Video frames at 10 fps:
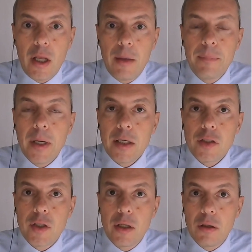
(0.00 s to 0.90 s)
a
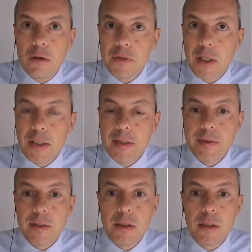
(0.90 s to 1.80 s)
partial of the
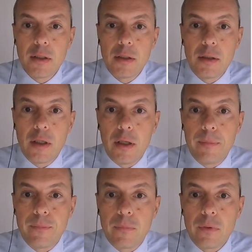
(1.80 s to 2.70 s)
list
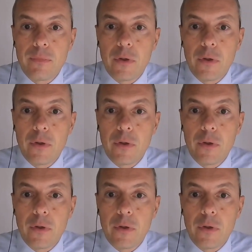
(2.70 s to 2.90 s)
from